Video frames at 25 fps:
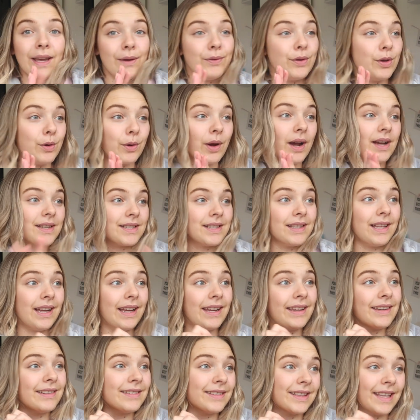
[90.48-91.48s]
if you guys are
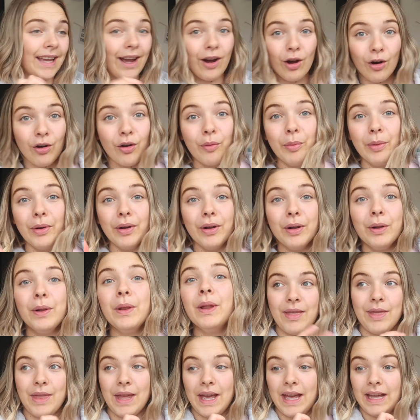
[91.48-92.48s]
like they're
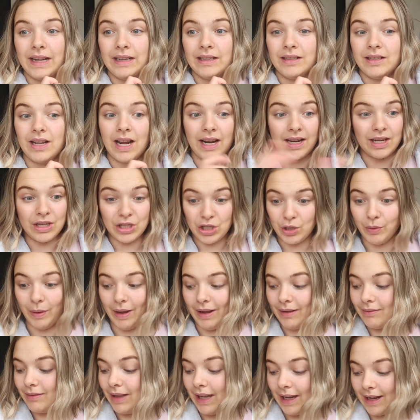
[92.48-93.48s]
horrible, then I can do
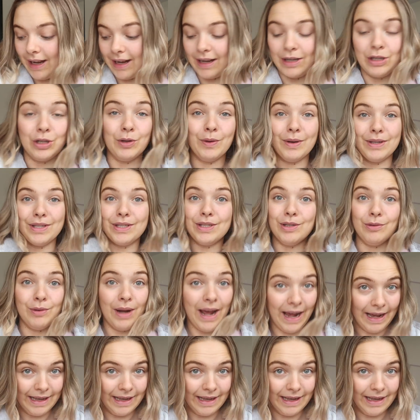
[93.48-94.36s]
it. Like I can do it as soon